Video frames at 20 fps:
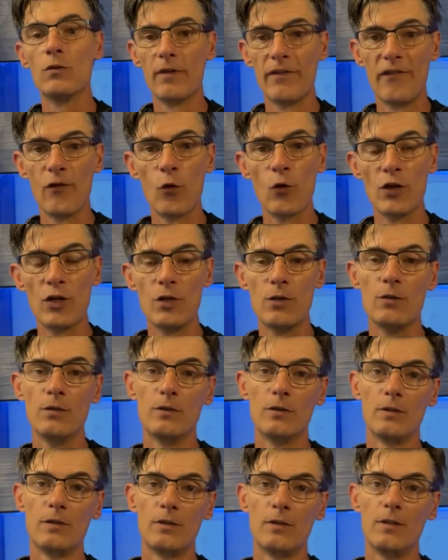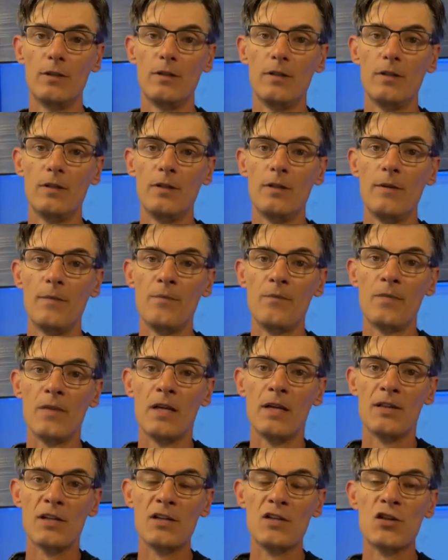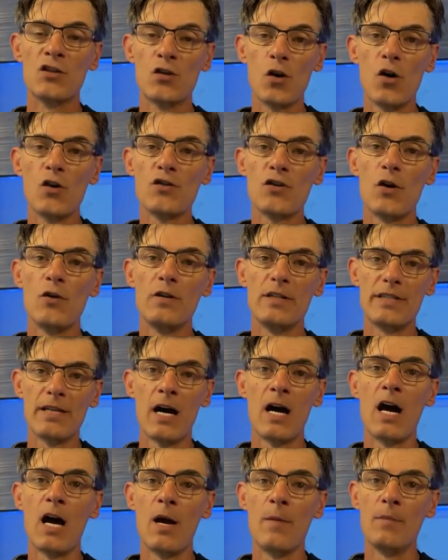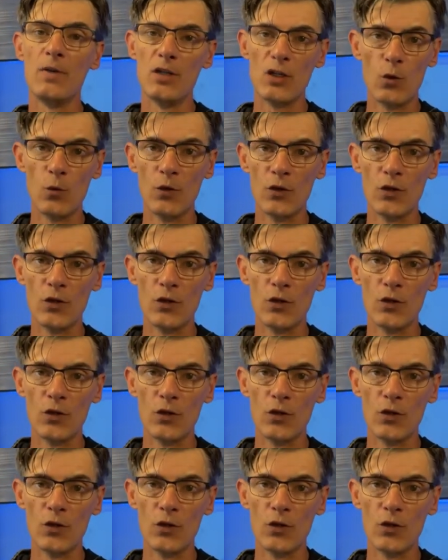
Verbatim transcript: for you. This is also the time you will